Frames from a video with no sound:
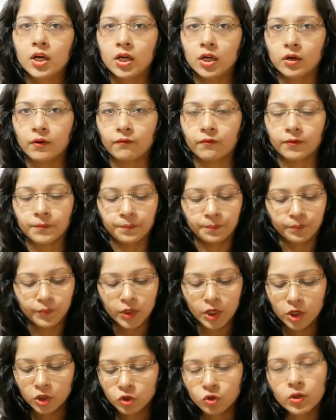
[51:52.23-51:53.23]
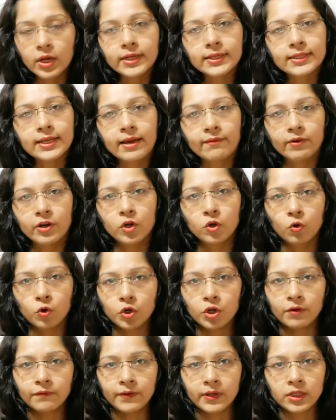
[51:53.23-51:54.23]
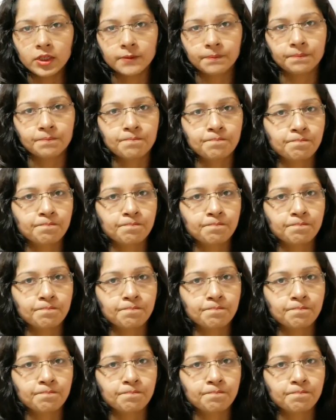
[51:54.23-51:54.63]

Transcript: curve. So let's have a note of it.